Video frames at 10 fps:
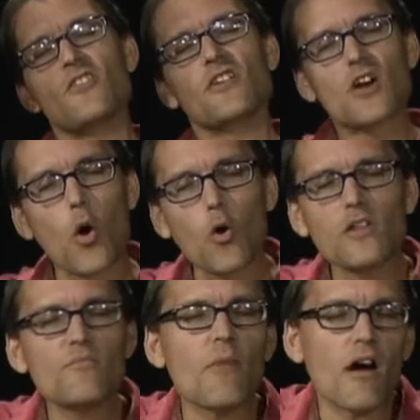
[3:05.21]
The
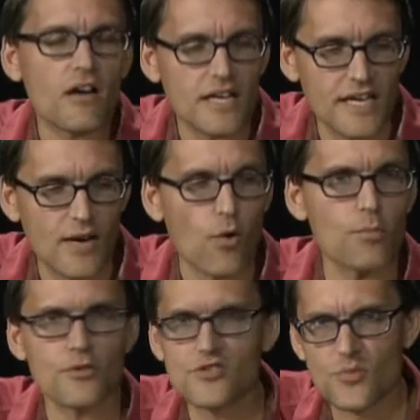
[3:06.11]
goal of marketing
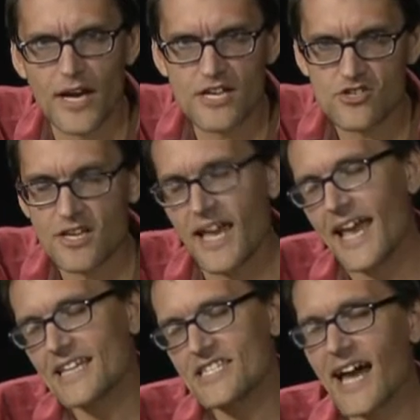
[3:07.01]
or persuasion
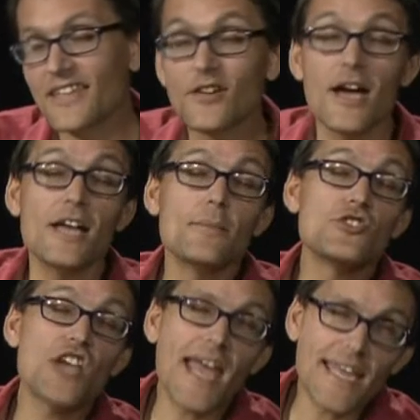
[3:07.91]
is not to
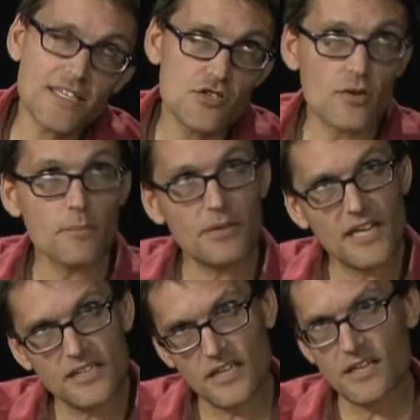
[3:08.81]
change your
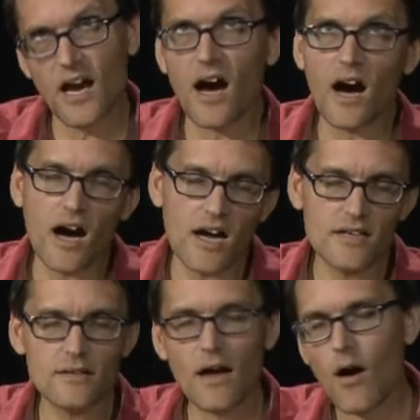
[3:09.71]
opinion
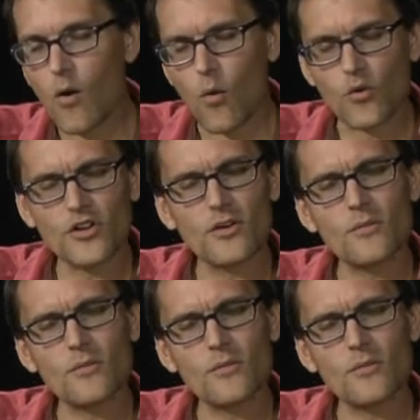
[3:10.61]
on, no,